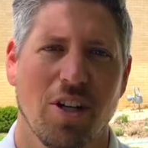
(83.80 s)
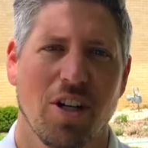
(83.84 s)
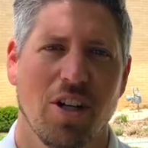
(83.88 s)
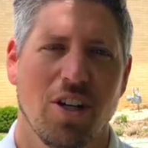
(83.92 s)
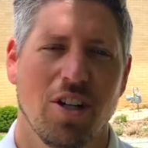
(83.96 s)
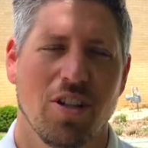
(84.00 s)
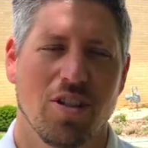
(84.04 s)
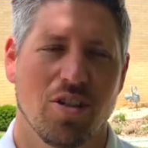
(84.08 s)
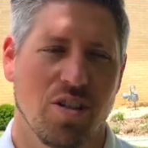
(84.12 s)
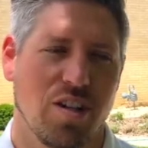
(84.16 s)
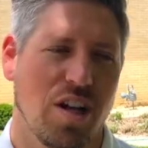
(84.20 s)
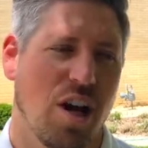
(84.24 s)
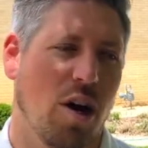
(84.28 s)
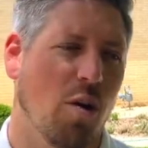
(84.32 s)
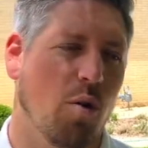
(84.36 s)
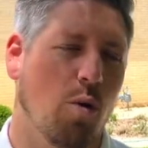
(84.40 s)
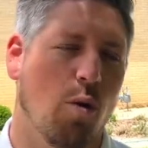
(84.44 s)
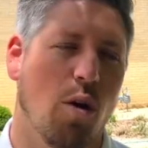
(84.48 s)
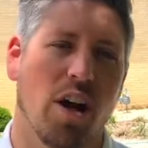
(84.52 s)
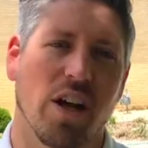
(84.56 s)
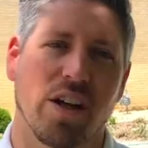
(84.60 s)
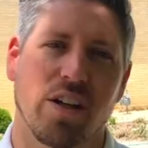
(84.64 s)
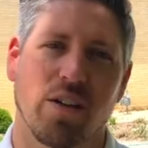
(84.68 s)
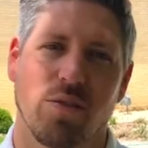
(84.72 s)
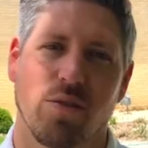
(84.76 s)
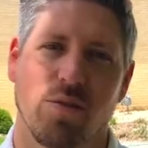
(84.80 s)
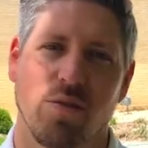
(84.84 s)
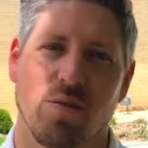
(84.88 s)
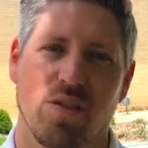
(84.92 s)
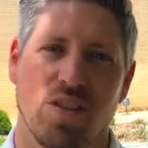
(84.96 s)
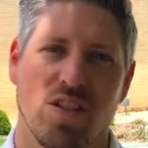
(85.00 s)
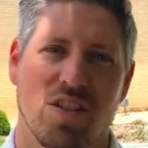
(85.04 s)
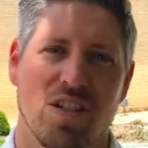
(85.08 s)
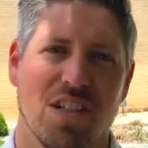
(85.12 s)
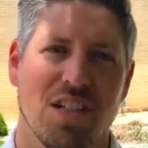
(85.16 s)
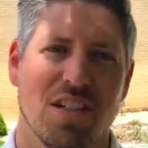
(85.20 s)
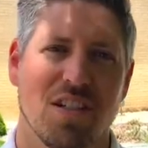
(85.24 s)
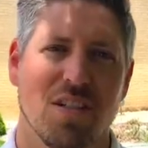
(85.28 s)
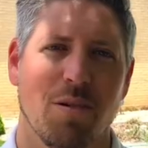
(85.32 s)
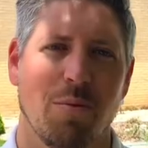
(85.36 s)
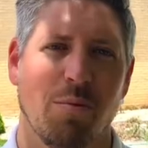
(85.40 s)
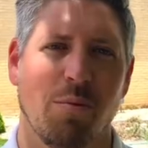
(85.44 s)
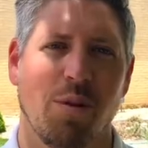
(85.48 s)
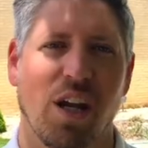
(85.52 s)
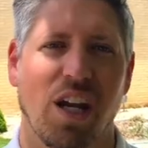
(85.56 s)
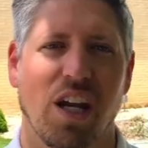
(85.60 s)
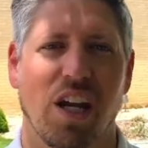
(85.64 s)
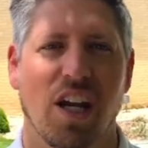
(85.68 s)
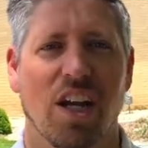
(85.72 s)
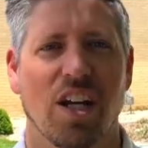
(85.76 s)
So now I'll walk you through the system
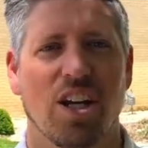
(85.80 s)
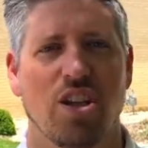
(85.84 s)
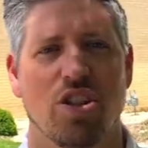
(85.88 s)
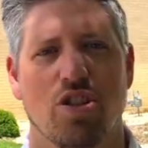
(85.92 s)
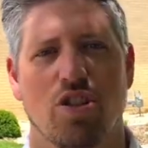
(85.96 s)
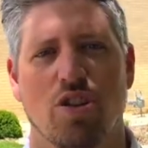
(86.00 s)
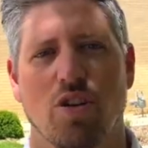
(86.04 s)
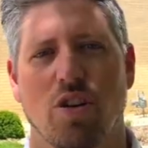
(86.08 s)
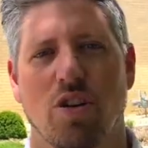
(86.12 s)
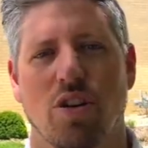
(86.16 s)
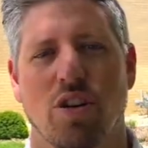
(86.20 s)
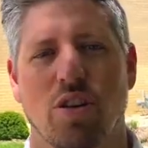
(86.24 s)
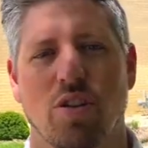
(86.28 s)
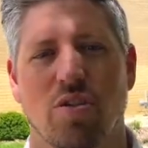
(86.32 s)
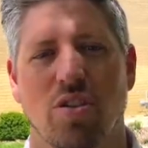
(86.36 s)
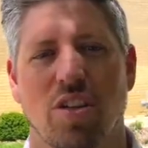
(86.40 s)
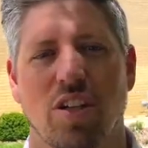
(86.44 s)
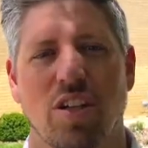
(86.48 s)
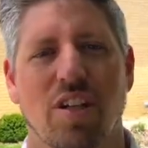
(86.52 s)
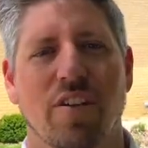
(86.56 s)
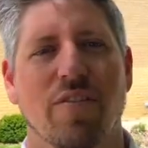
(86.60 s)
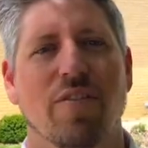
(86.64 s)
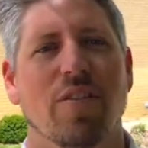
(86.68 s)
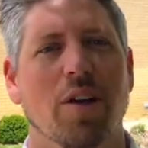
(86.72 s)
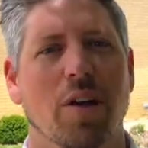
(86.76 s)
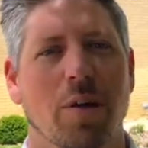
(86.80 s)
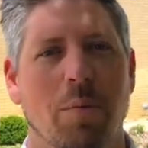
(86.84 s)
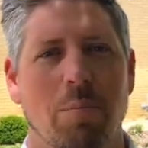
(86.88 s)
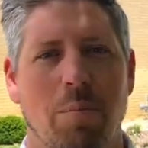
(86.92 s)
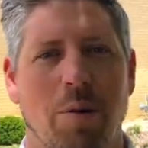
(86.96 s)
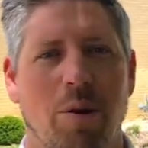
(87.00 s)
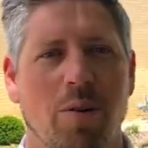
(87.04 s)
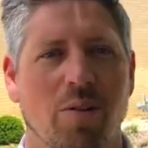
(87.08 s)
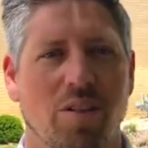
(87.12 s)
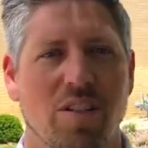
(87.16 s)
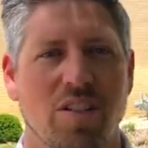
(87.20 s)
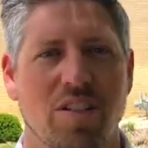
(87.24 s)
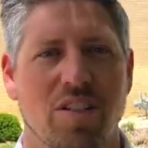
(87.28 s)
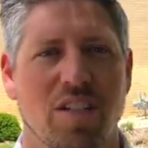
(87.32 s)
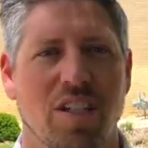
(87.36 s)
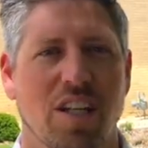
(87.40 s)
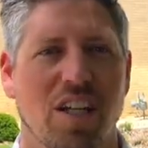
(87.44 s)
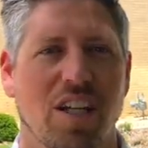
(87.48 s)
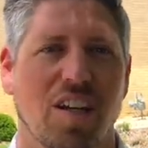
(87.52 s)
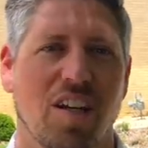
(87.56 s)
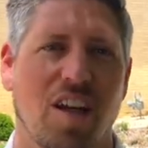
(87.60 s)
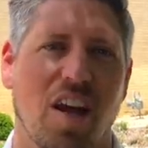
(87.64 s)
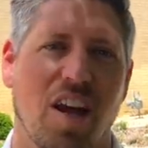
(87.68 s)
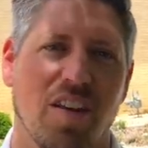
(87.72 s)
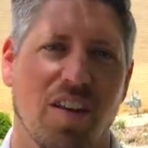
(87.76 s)
and kind of show you the different components
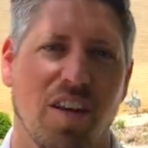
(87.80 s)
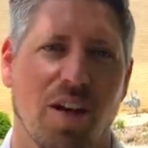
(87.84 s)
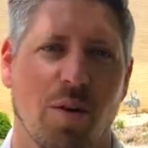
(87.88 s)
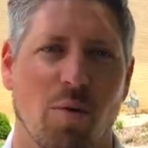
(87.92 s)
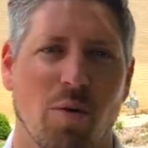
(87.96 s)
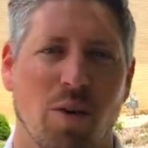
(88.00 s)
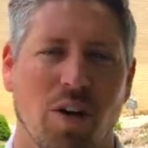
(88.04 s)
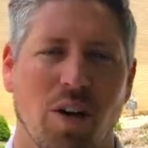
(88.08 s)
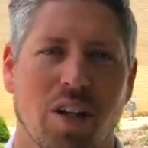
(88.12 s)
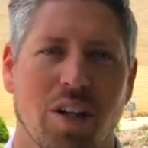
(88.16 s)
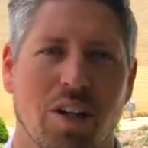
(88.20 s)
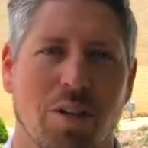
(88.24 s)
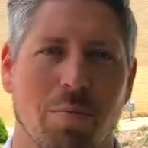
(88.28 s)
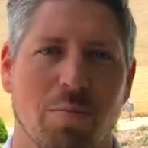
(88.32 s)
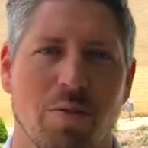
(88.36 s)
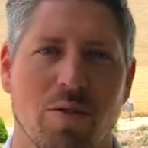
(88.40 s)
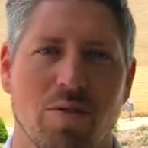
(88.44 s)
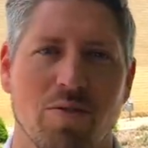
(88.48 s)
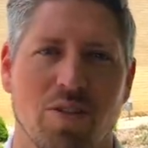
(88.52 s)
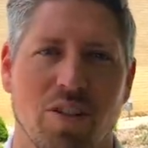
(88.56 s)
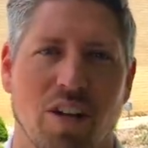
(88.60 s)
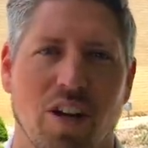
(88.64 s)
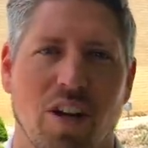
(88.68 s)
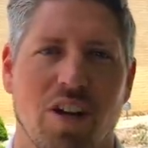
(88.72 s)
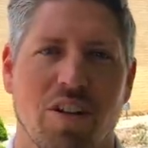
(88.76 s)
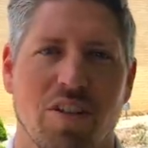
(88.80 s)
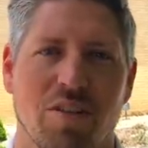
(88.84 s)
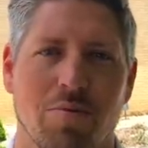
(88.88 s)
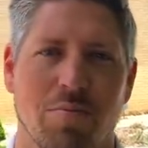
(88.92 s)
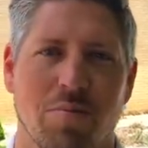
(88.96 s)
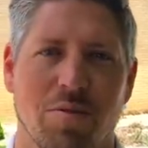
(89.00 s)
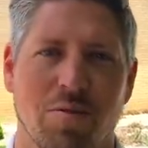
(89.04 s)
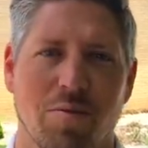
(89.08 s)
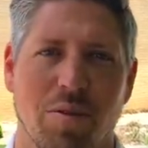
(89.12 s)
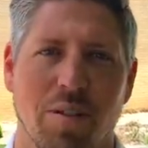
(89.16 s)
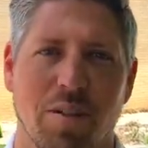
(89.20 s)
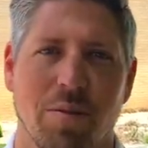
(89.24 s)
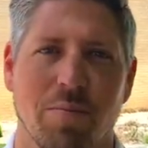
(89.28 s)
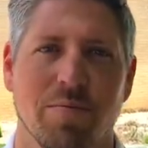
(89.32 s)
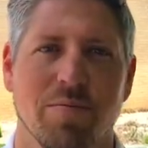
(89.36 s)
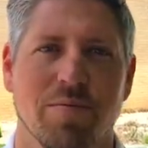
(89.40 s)
and how they work and the pros and cons between them.